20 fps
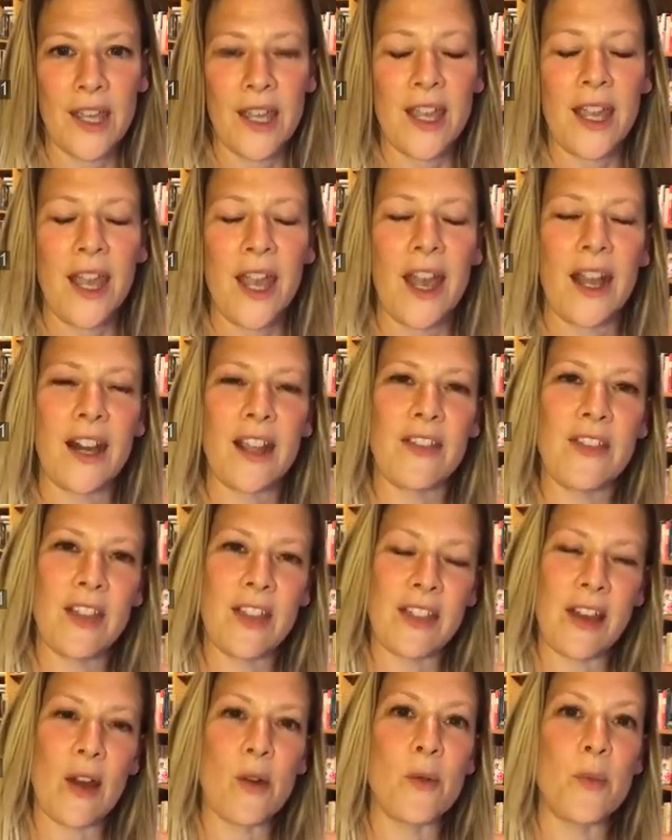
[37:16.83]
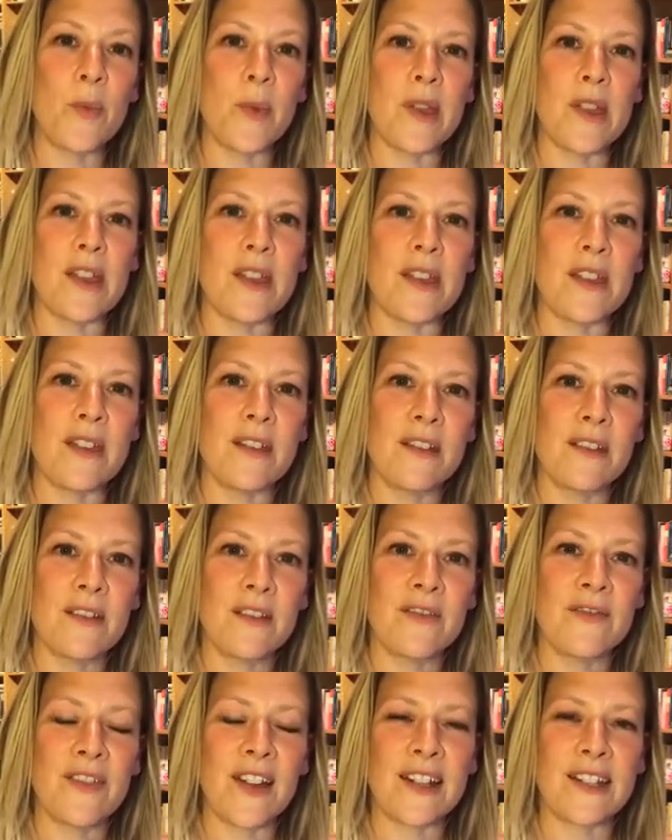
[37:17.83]
And I think that would be
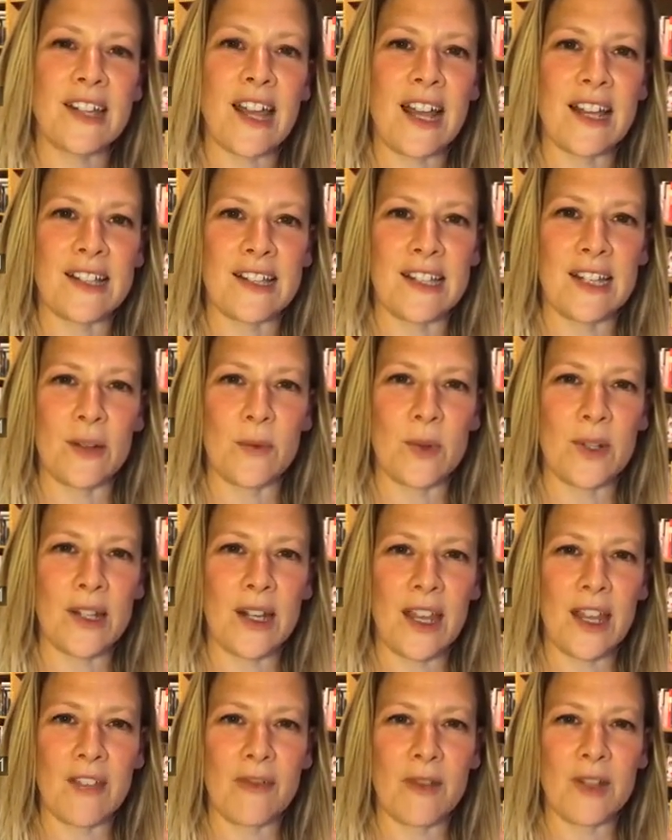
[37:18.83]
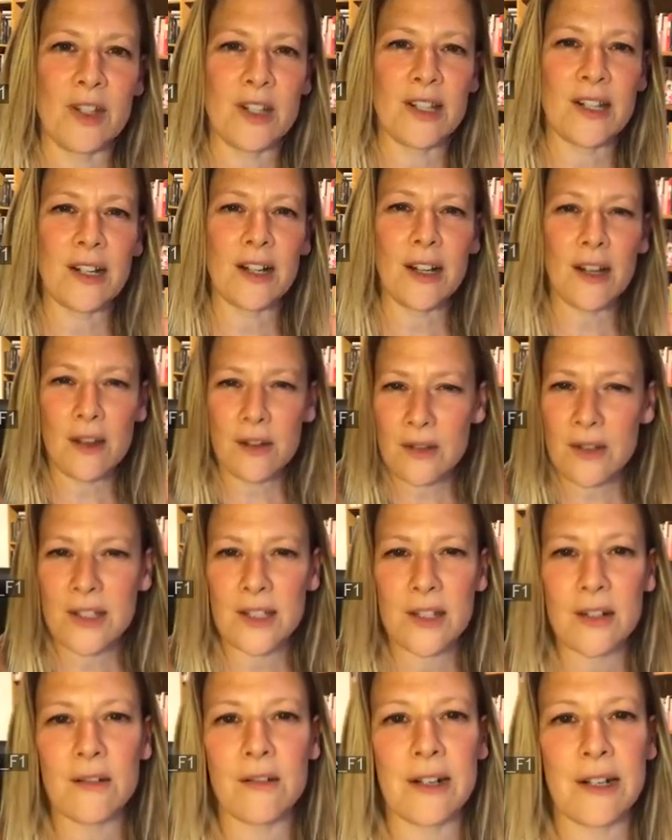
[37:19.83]
fantastic, wouldn't it, if we just close the
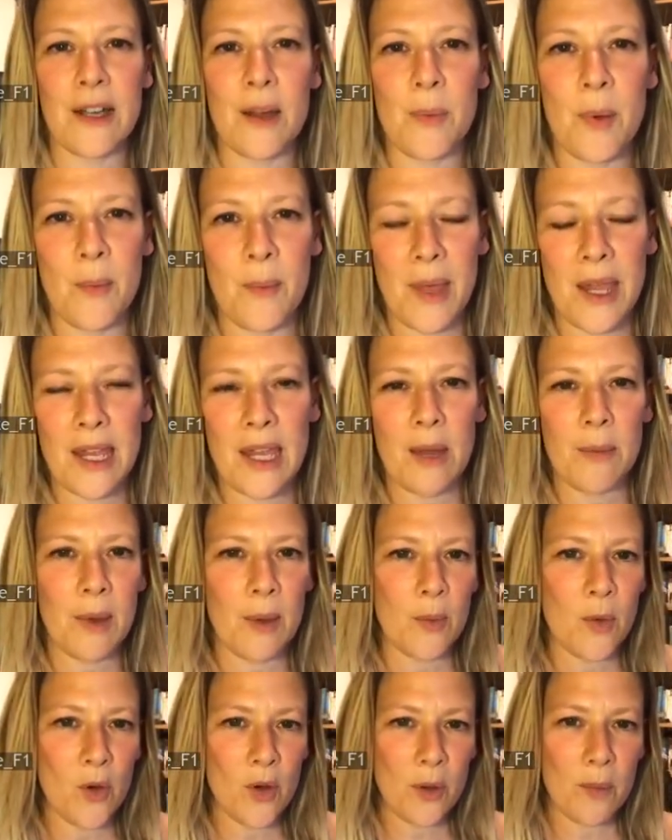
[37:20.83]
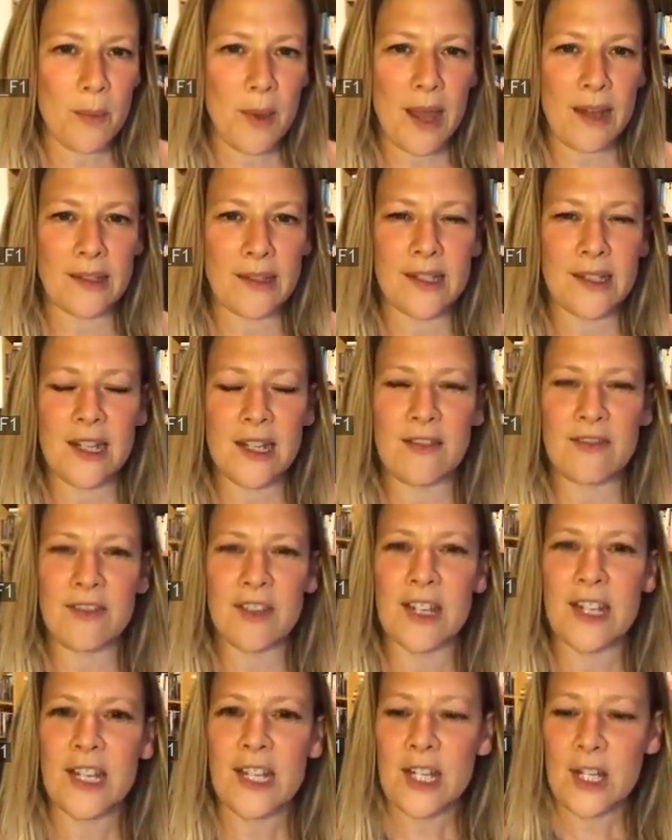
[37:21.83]
grid up and make it a bit more competitive.
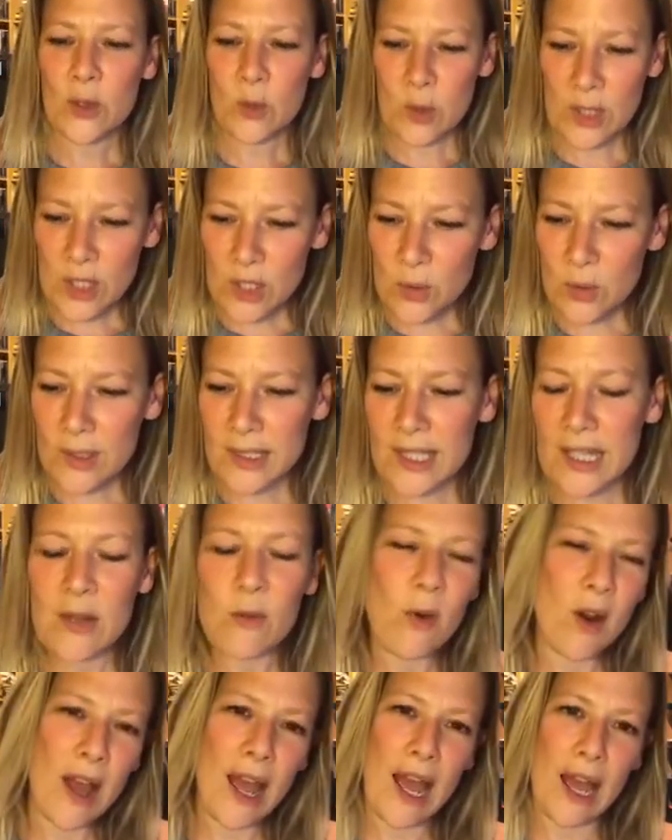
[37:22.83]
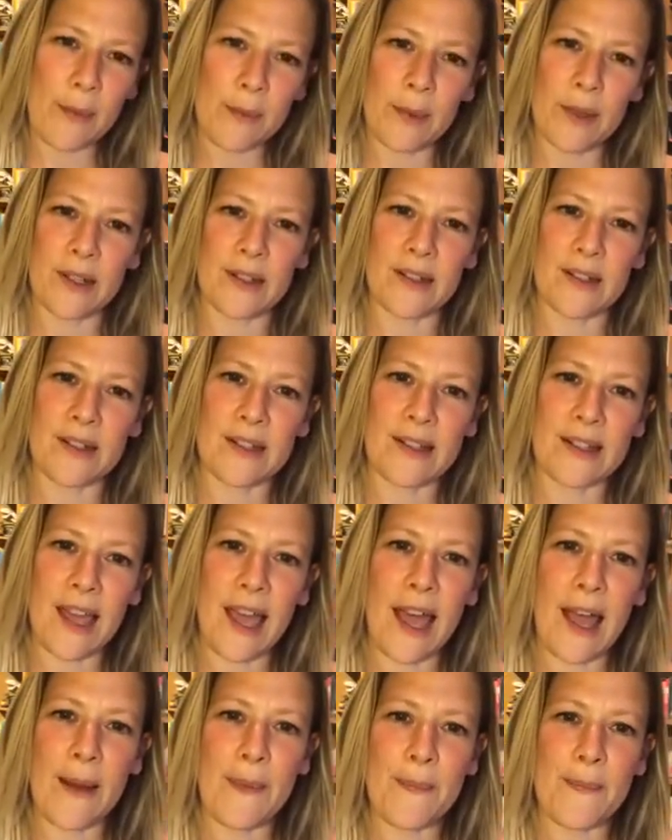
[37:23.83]
We shall see what happens.
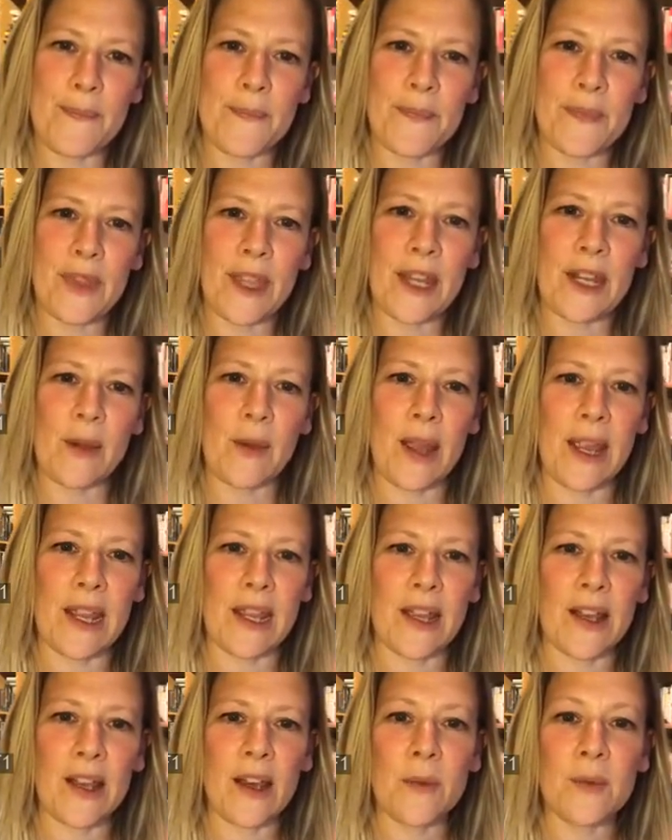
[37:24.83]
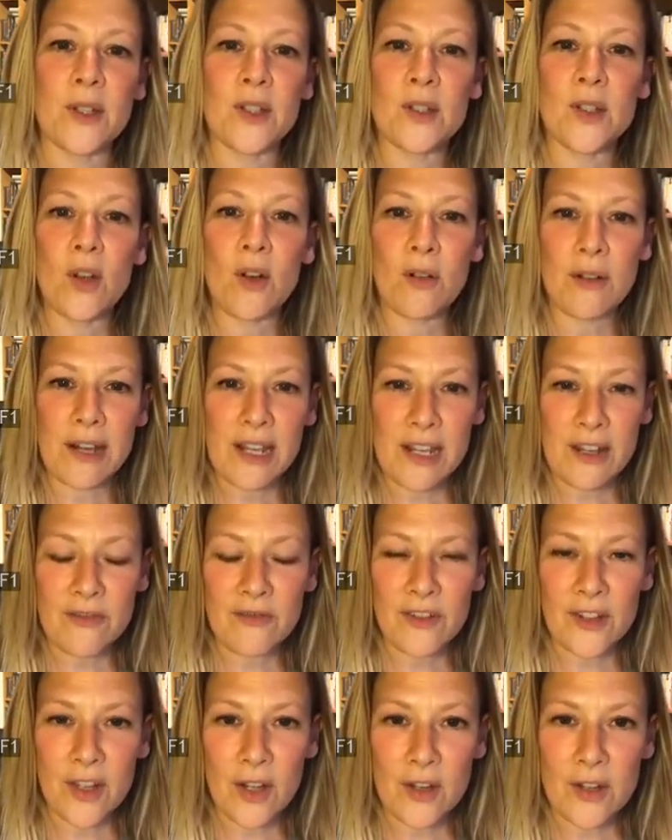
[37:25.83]
Anyway, I'm sorry for
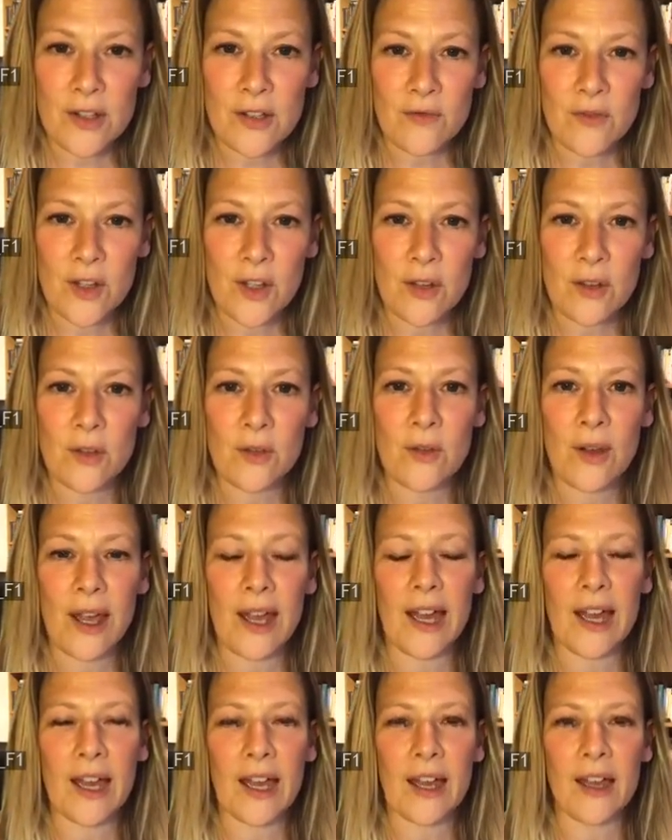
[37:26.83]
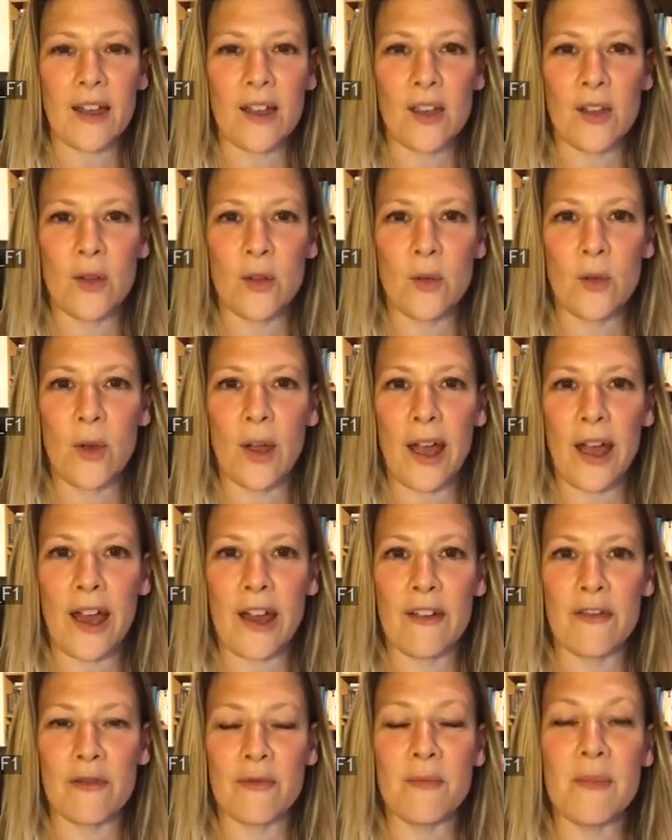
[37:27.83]
those of you who have
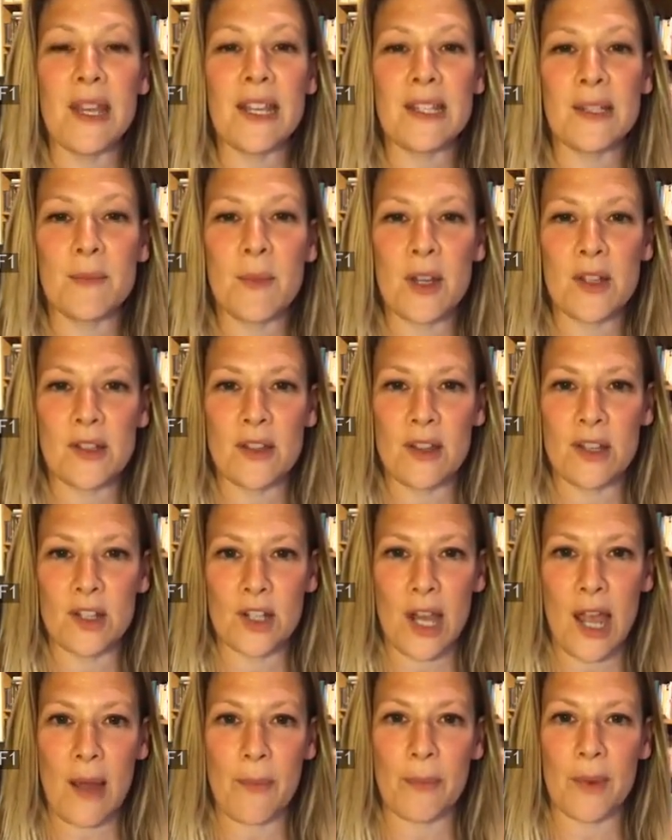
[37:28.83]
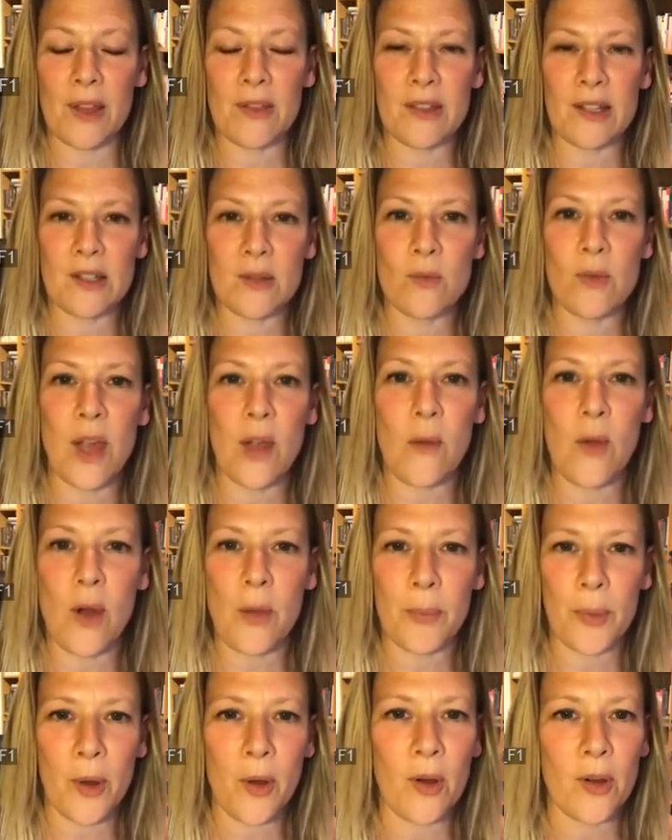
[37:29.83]
missed most of the chat, but this will go up
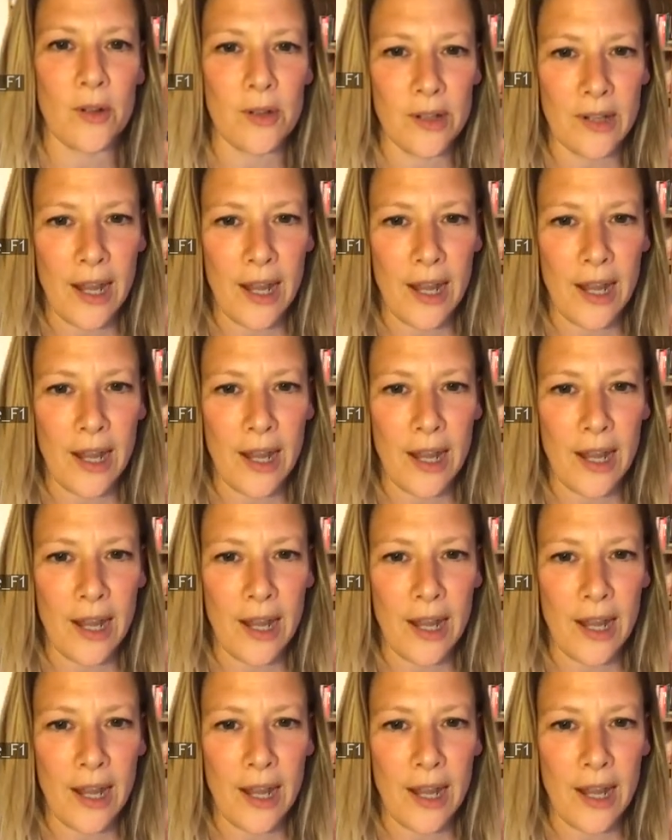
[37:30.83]
on